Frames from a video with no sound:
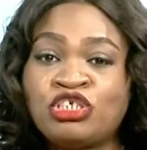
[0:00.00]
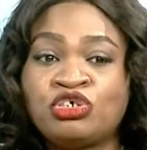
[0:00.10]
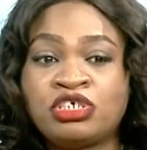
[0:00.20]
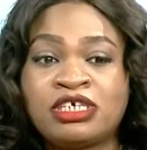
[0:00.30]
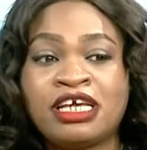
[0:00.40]

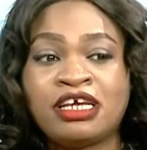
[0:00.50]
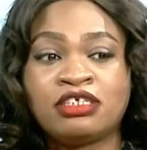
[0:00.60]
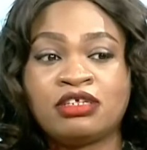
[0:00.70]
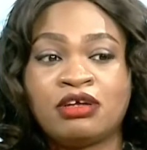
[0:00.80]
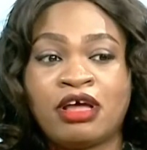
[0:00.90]
What
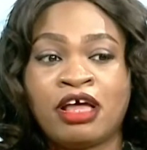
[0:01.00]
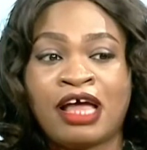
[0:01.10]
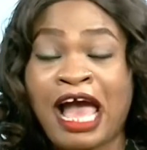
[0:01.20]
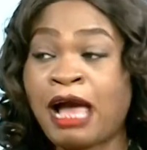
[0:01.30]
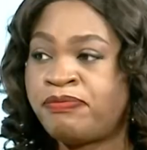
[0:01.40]
usually
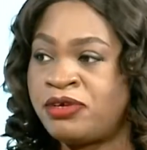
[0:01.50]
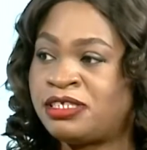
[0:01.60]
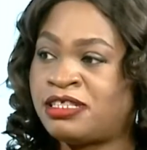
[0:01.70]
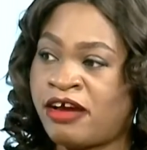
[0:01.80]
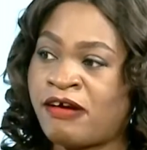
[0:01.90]

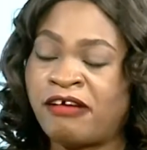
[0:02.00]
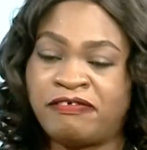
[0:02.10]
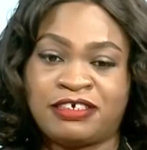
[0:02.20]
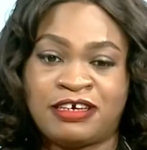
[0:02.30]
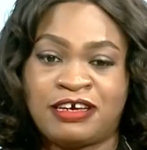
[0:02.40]
happens
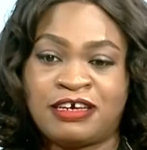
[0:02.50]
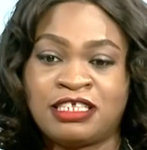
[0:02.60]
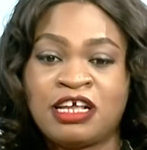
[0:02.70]
thereafter